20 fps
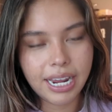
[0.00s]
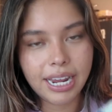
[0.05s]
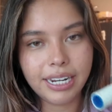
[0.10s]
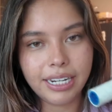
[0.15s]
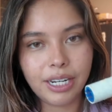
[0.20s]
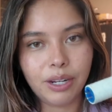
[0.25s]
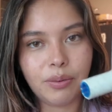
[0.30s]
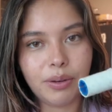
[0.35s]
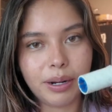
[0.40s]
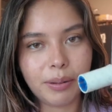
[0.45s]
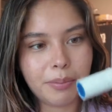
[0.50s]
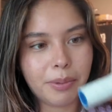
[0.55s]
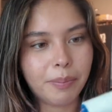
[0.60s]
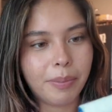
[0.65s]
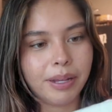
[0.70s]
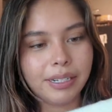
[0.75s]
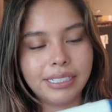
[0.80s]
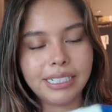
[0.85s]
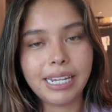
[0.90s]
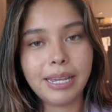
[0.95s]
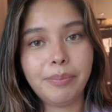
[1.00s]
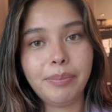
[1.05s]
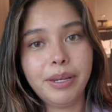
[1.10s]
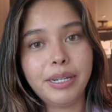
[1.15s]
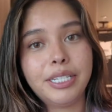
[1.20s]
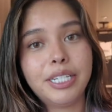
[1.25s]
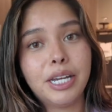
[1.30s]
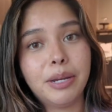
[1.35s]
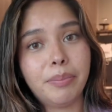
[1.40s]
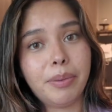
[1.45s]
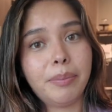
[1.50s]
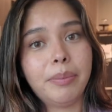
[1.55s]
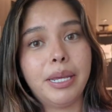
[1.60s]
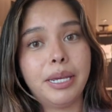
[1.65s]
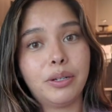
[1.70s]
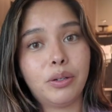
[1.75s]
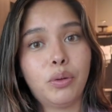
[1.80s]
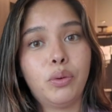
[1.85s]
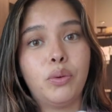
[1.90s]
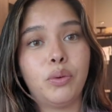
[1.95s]
handy when I'm about to get picked up. I'm
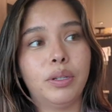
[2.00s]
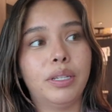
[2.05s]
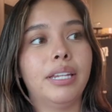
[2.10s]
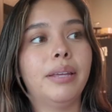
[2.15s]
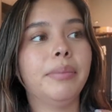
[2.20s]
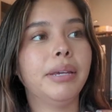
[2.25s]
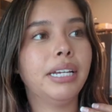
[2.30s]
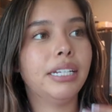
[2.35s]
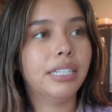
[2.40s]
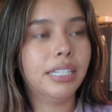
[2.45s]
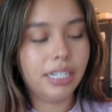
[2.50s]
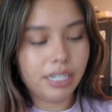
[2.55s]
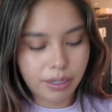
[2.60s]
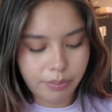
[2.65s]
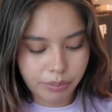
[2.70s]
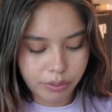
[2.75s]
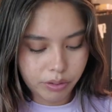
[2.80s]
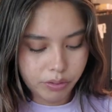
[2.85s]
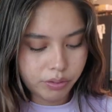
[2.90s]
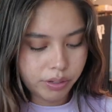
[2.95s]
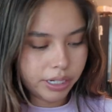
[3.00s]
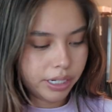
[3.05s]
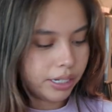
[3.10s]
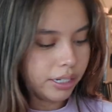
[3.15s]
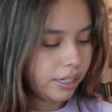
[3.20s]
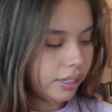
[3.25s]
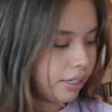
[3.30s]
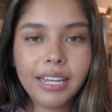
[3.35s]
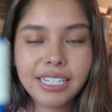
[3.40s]
like, let me clean up real quick.